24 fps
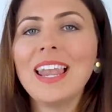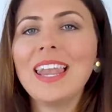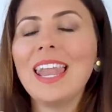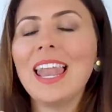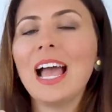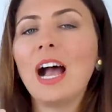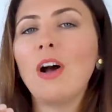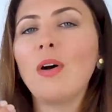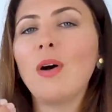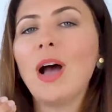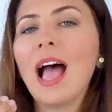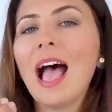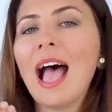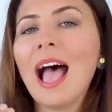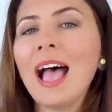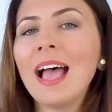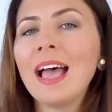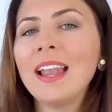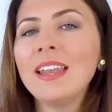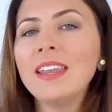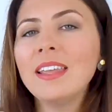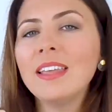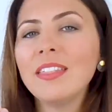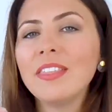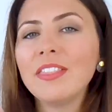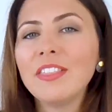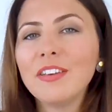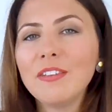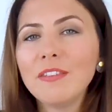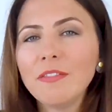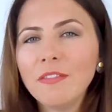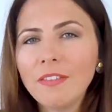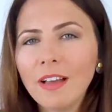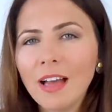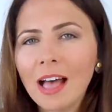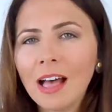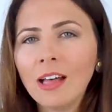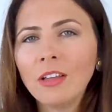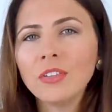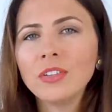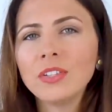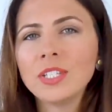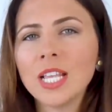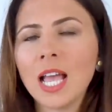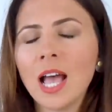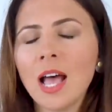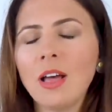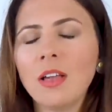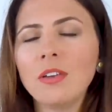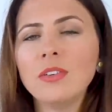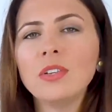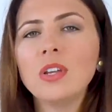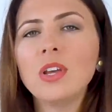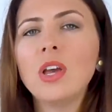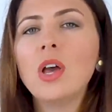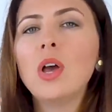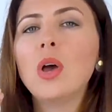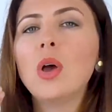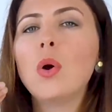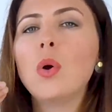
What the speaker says: Now add the vowel sound.